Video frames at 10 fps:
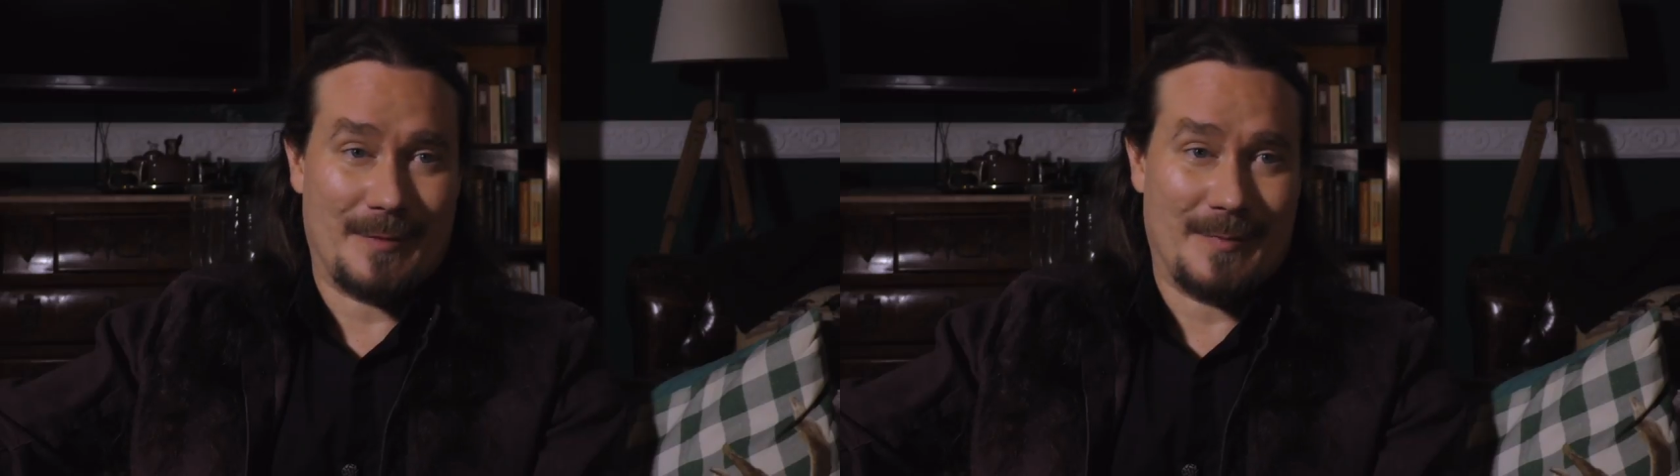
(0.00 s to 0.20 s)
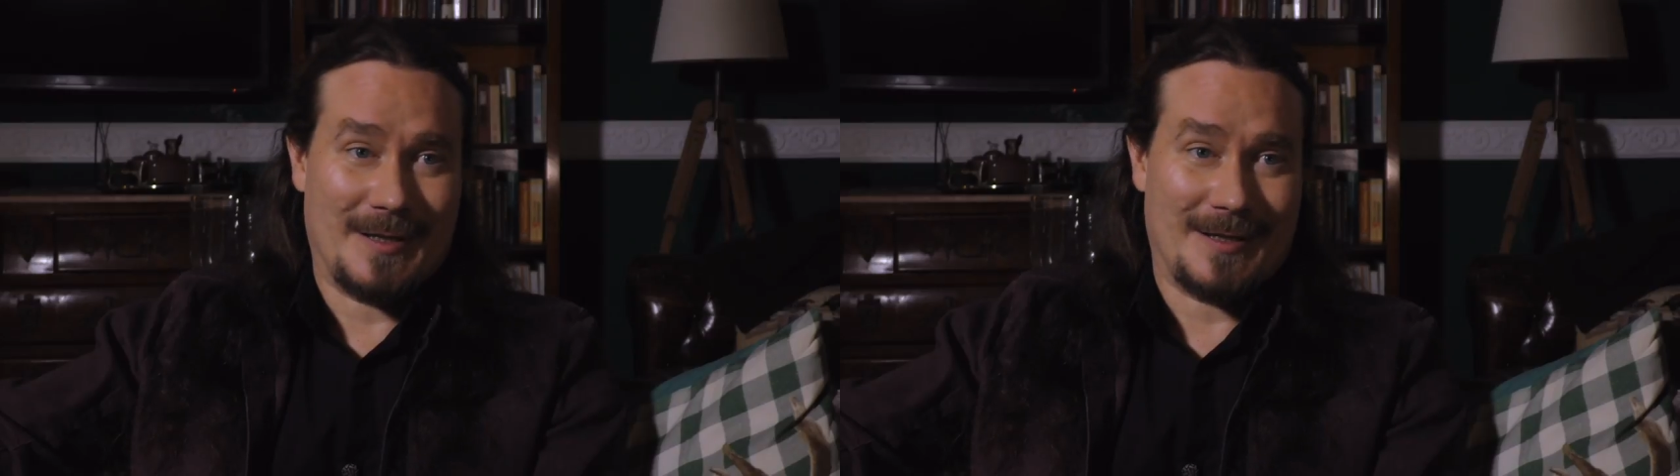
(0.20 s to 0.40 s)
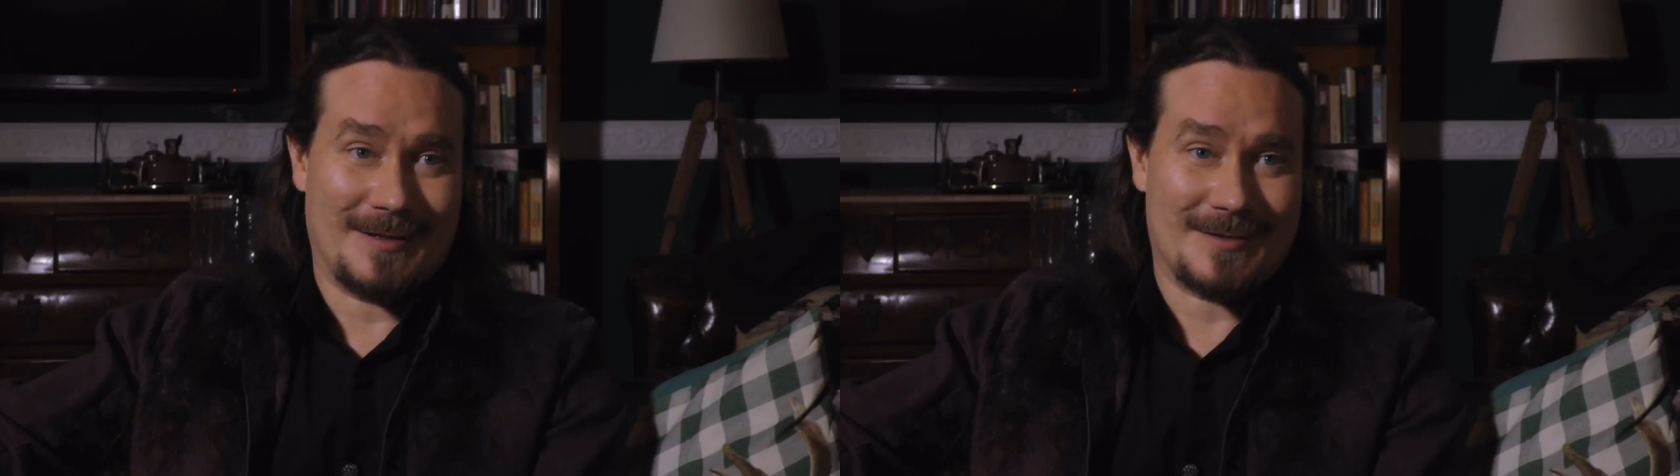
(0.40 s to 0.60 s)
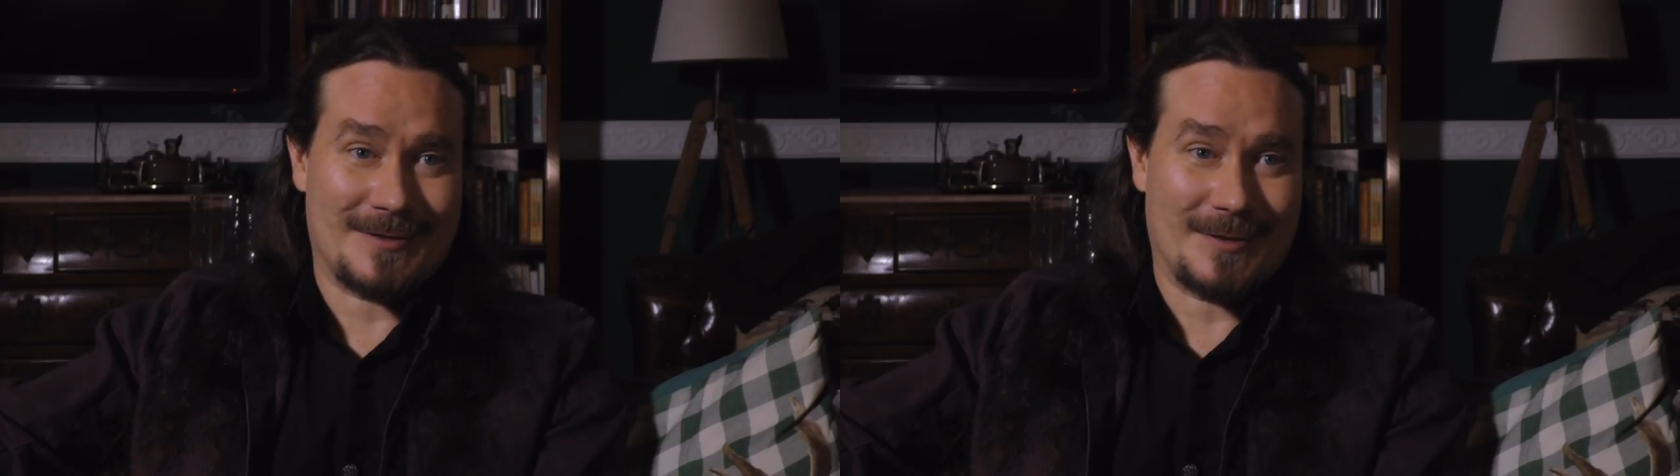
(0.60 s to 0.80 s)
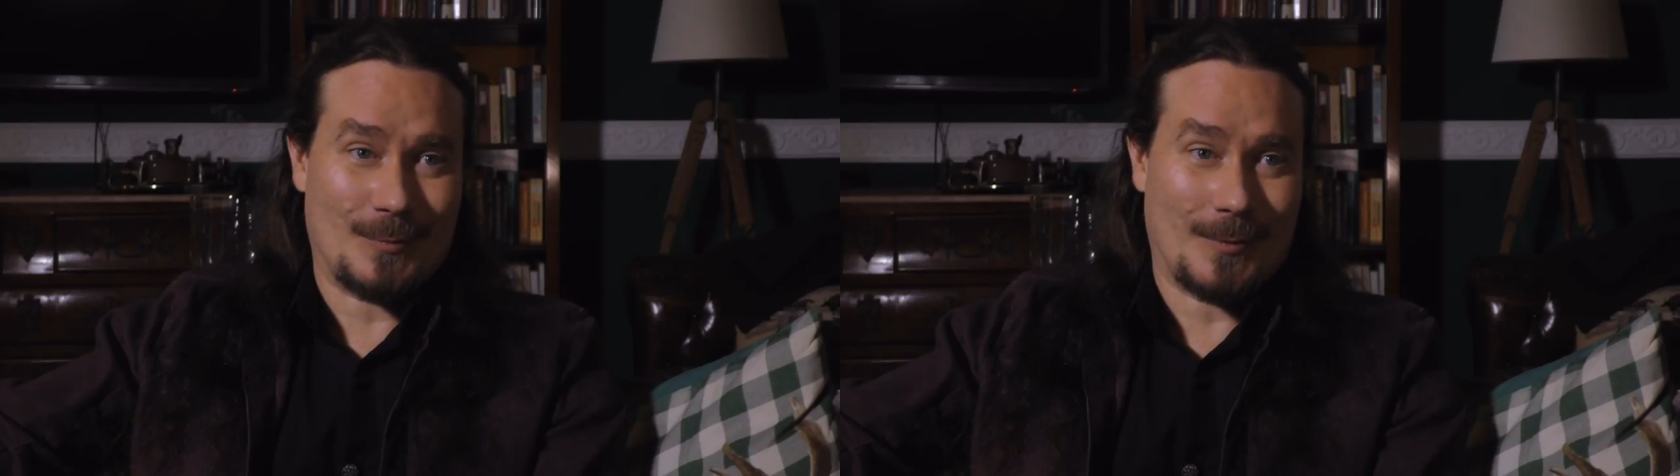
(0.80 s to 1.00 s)
the band and
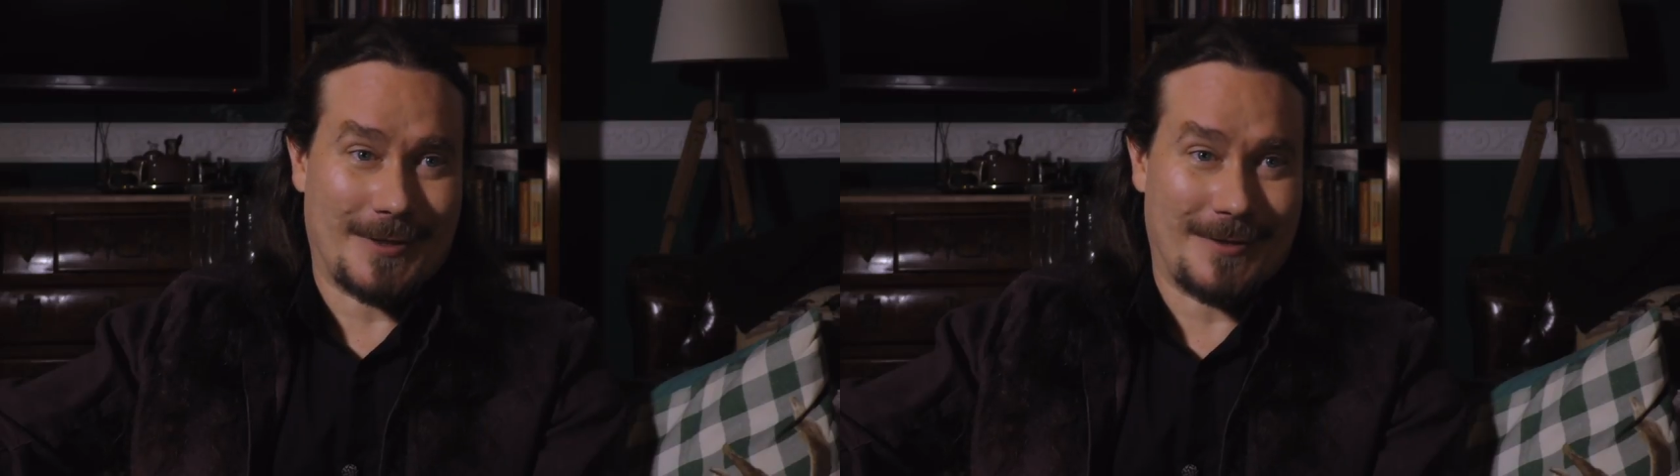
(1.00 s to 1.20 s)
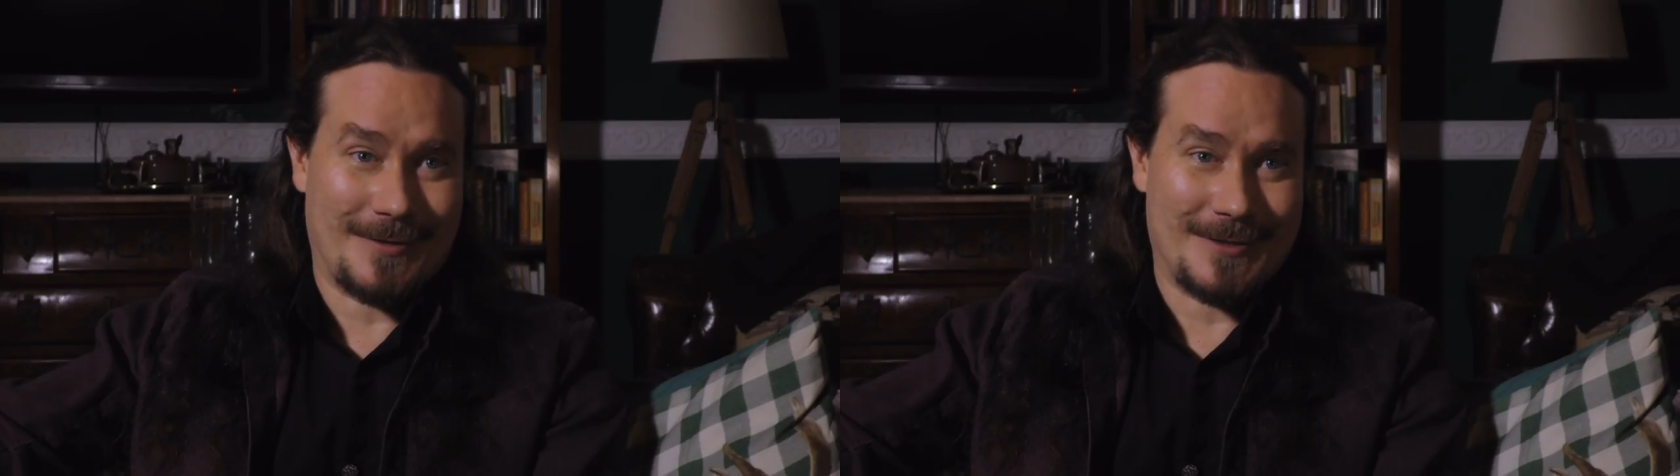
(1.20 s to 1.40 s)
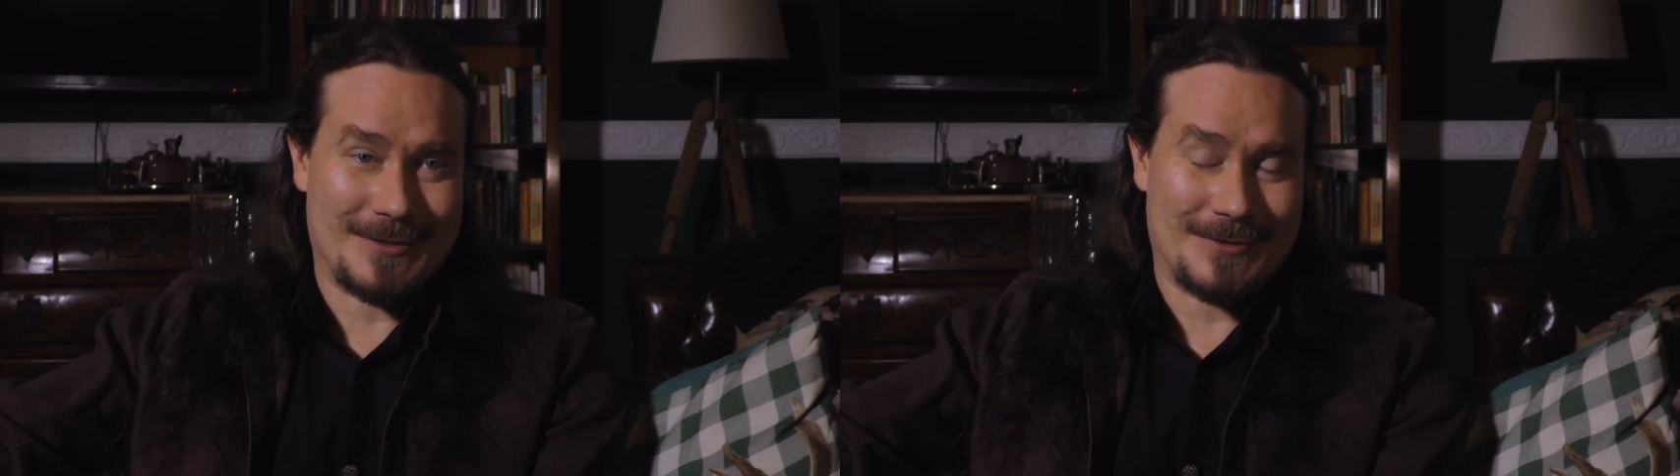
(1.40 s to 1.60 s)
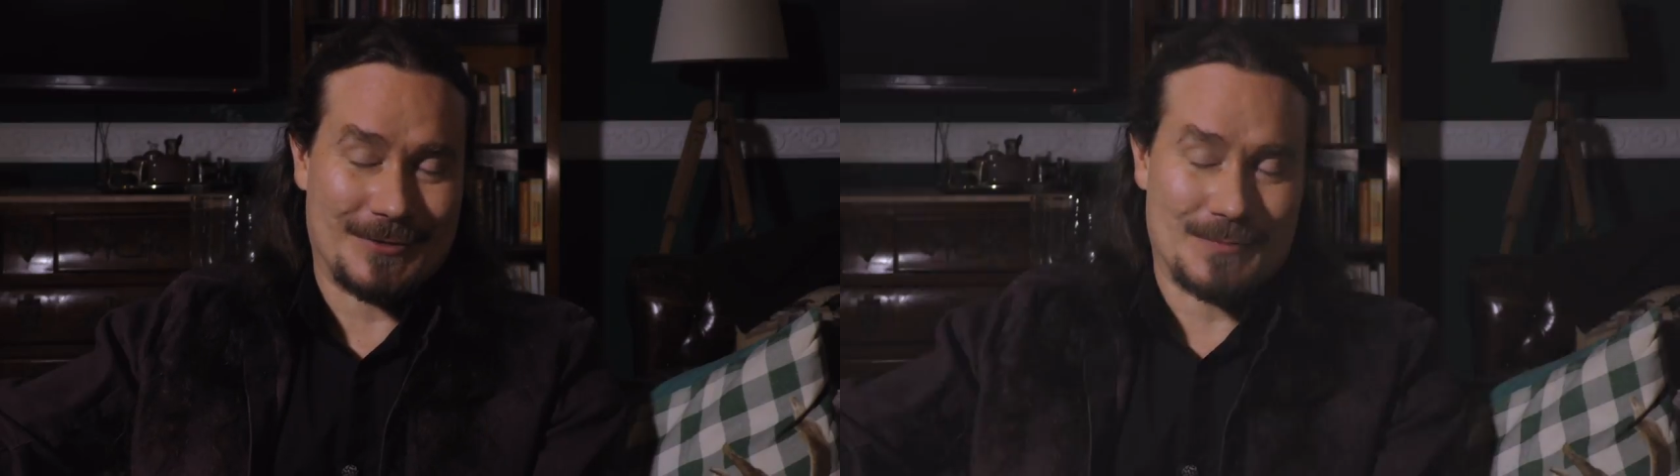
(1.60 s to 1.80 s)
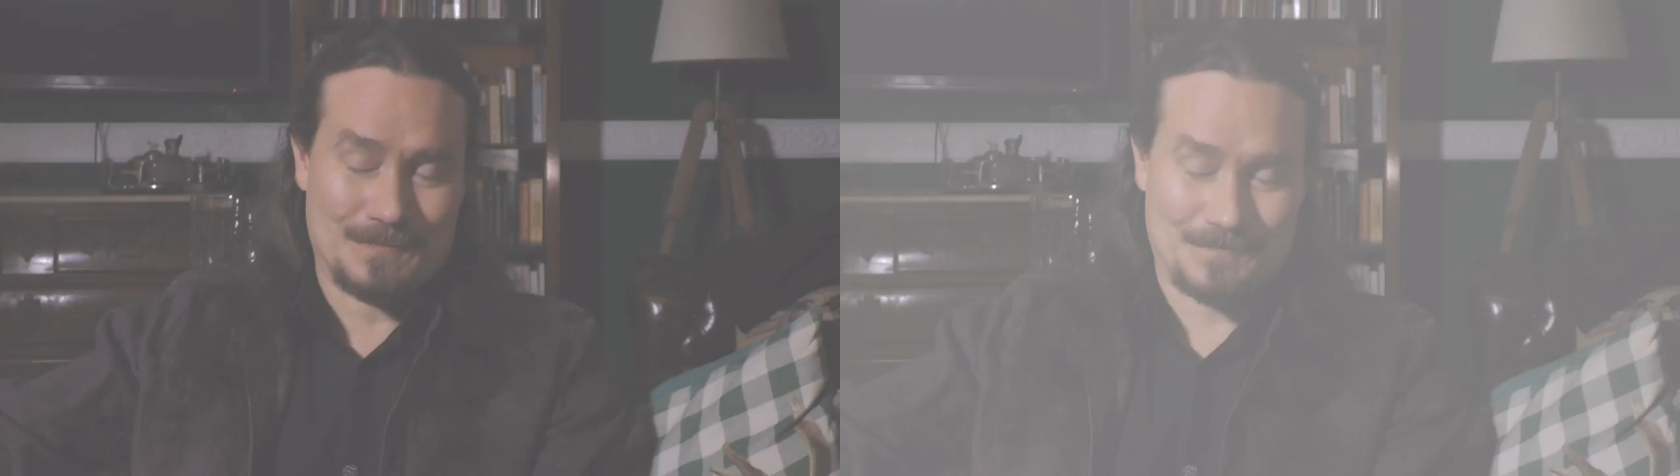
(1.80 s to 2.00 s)
start working on these songs.